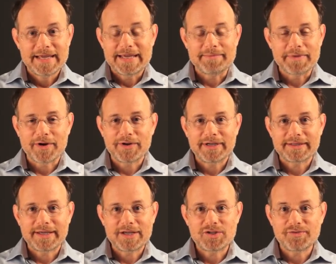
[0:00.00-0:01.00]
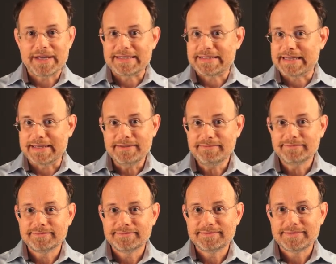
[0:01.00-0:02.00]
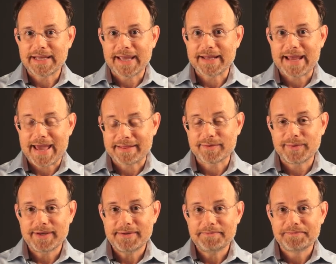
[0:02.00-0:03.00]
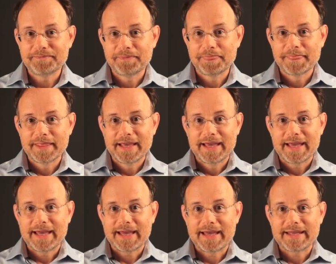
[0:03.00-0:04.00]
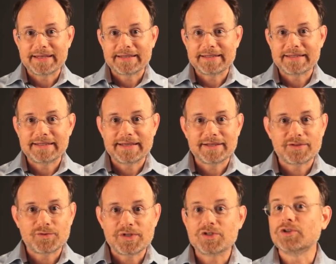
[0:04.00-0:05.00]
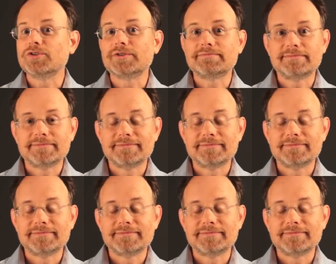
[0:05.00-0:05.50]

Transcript: He married at the age of 18 to Anne Hathaway, and he had 3 children.